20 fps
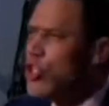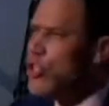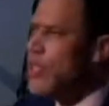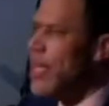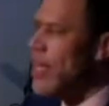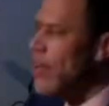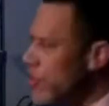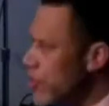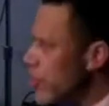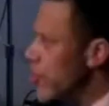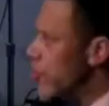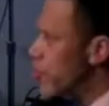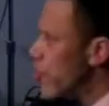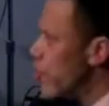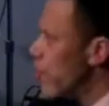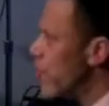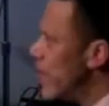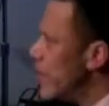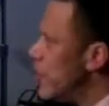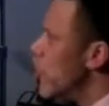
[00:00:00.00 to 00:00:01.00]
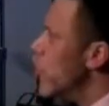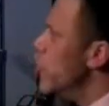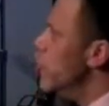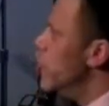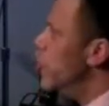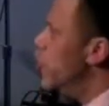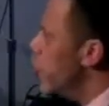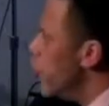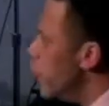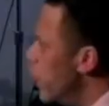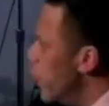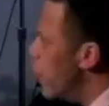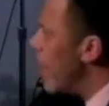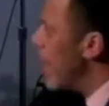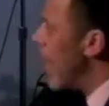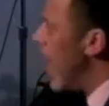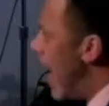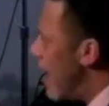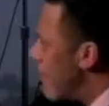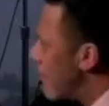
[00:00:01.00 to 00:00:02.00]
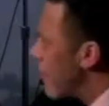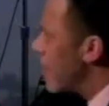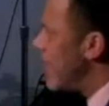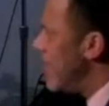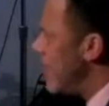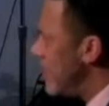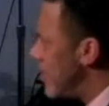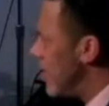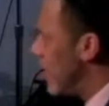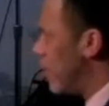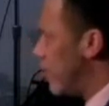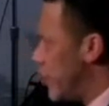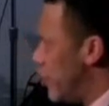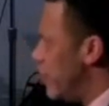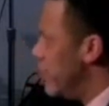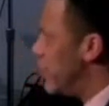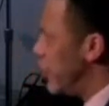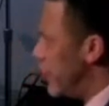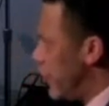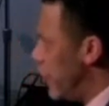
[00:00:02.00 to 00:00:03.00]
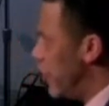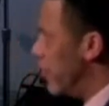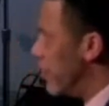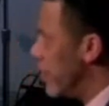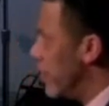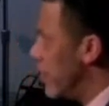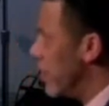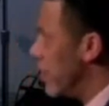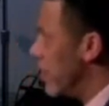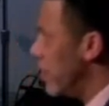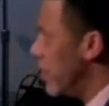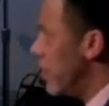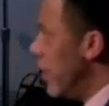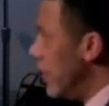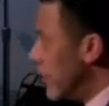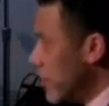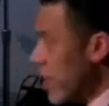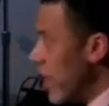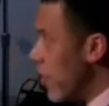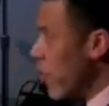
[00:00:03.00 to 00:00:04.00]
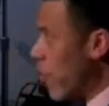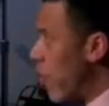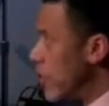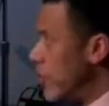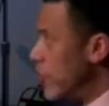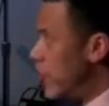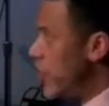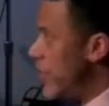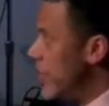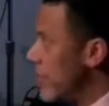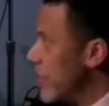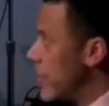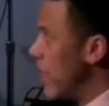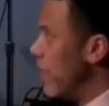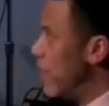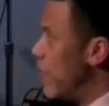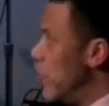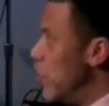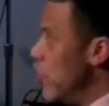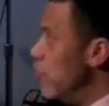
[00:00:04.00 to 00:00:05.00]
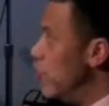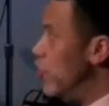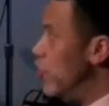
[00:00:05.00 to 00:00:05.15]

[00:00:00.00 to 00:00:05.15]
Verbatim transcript: tells the servants, "Do whatever he tells you to do." So in other words, Jesus, if you